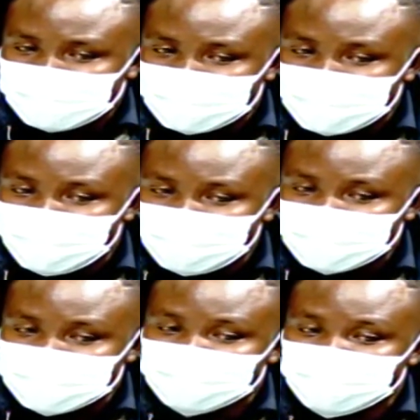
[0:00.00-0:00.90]
the government
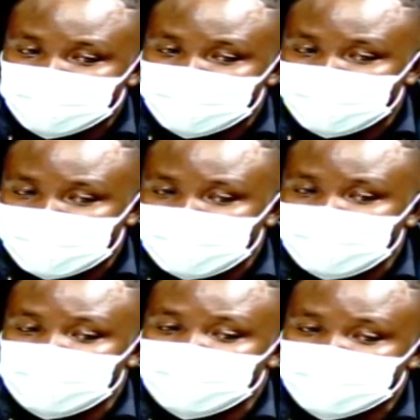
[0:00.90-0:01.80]
has
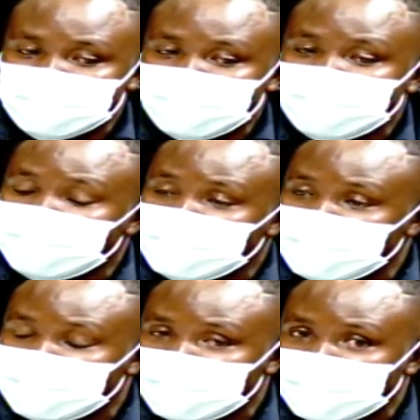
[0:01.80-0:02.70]
already said and
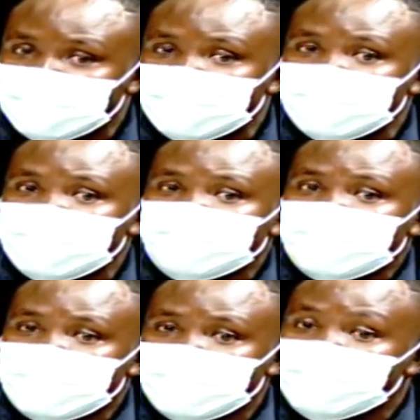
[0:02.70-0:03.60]
uh, actually
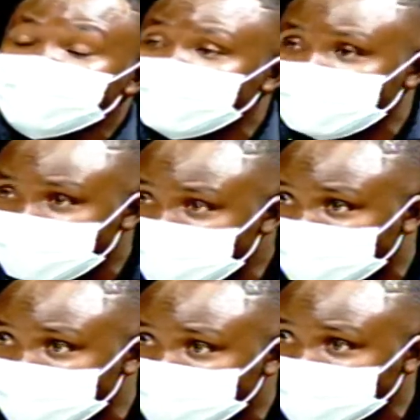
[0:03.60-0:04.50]
enrolled a number
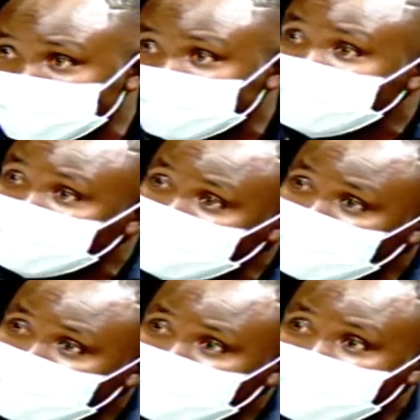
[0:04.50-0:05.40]
of companies that
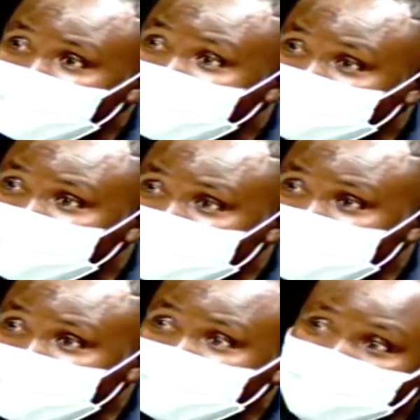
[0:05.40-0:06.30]
are actually
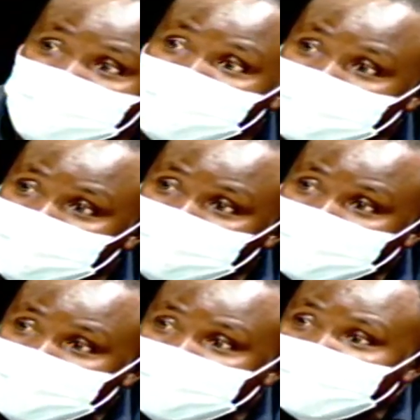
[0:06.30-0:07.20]
geared to, uh,
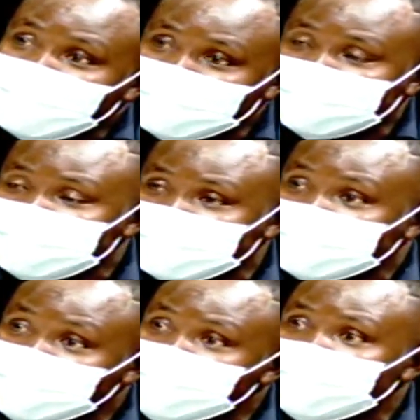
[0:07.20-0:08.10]
toward assisting
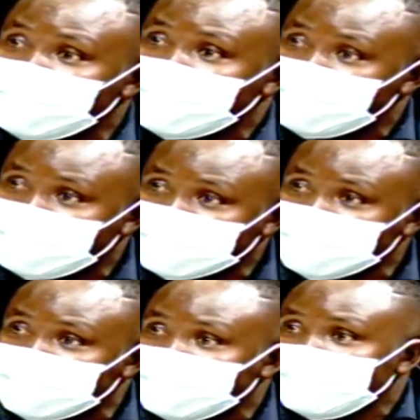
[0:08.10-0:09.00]
to grow the
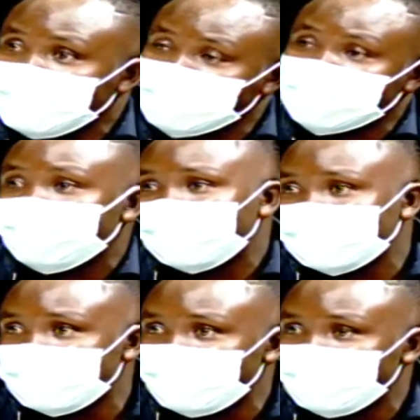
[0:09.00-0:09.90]
capacity to supply
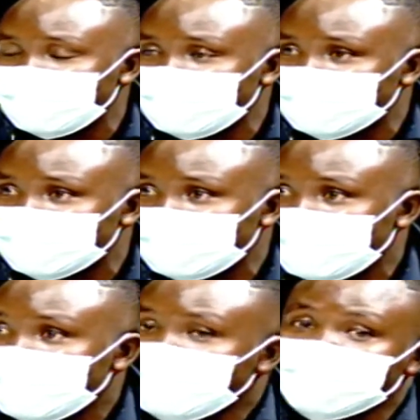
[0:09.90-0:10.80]
the PPEs,
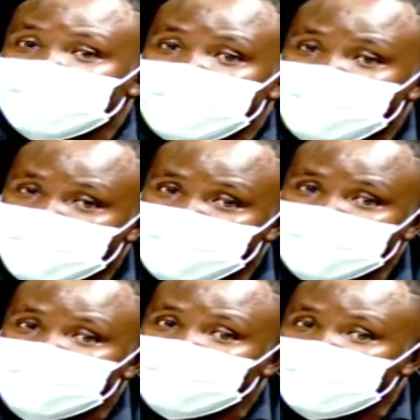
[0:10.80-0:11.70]
which they
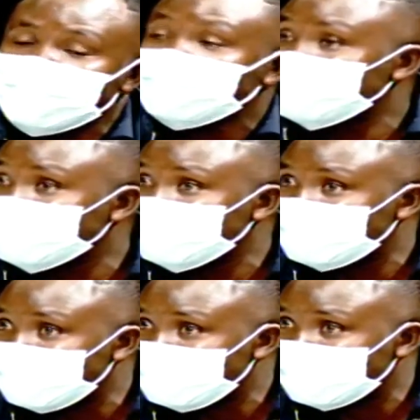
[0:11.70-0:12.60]
promise within two to
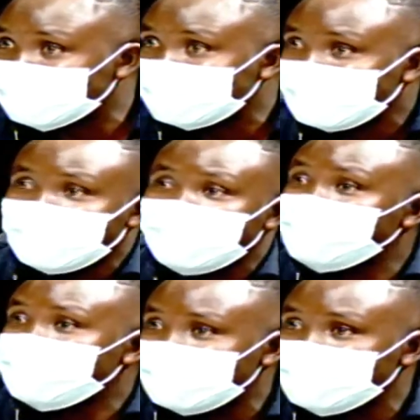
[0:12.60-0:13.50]
three weeks,
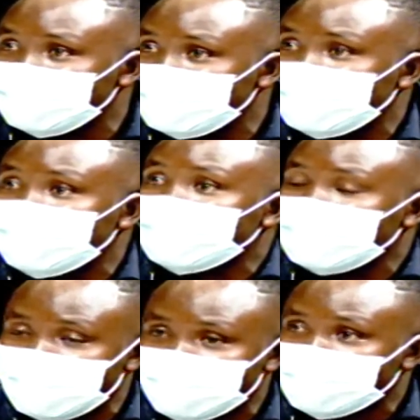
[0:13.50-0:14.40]
everyone will be, and
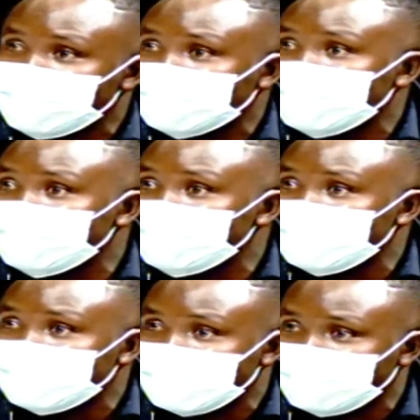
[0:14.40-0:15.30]
everywhere there will
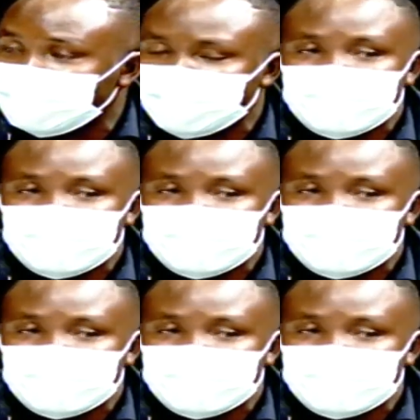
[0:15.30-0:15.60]
be enough